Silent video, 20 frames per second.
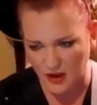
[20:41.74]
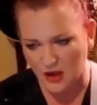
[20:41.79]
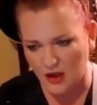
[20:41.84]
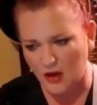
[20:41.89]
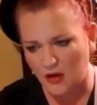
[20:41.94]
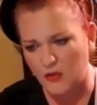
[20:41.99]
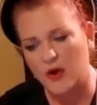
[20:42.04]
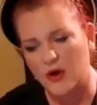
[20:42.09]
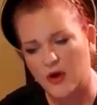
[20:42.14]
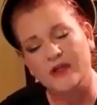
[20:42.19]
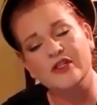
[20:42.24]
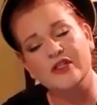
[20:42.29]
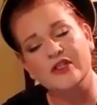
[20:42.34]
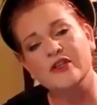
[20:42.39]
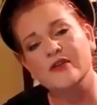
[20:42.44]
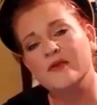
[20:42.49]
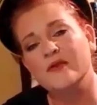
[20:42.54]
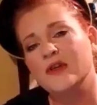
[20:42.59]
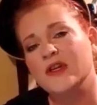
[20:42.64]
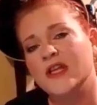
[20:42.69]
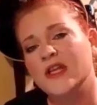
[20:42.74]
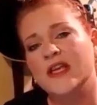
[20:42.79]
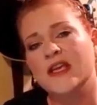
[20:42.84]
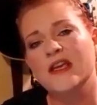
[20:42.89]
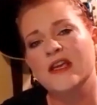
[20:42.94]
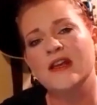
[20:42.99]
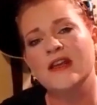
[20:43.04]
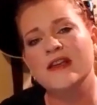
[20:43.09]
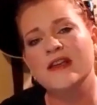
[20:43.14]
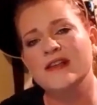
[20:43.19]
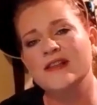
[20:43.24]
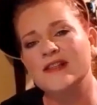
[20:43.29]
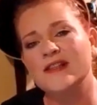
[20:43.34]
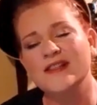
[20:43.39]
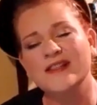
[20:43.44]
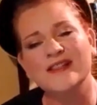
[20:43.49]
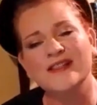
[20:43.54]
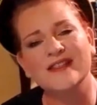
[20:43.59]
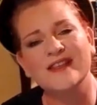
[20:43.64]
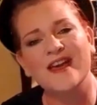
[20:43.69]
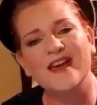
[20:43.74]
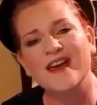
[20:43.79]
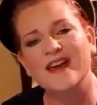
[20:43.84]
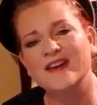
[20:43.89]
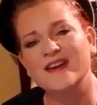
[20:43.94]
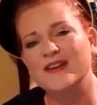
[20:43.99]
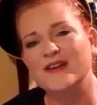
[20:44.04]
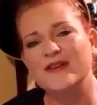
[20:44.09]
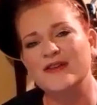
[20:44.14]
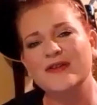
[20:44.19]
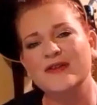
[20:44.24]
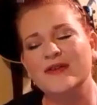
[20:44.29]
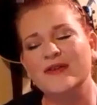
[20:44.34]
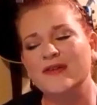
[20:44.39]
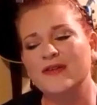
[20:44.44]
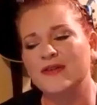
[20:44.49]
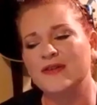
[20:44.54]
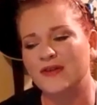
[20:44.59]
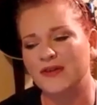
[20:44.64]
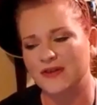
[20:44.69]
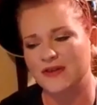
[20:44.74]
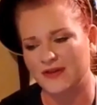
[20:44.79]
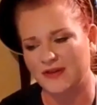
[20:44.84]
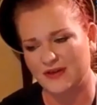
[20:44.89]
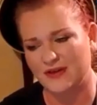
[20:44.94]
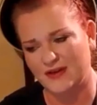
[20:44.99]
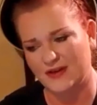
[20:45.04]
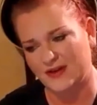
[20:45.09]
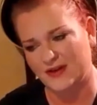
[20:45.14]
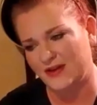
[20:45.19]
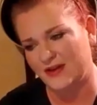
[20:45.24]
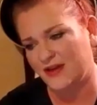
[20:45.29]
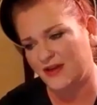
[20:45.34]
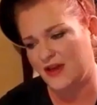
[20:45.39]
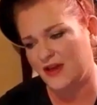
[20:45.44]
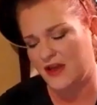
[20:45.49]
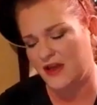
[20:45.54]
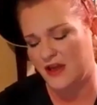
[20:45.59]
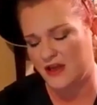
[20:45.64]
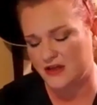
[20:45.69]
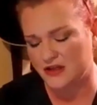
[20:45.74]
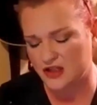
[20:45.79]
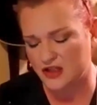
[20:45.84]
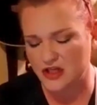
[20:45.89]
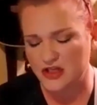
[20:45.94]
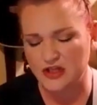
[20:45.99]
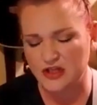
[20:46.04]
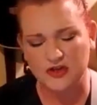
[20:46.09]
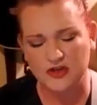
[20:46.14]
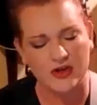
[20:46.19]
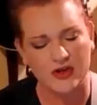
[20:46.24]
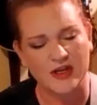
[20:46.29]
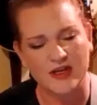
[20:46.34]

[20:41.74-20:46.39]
What you need is inside you, just trust,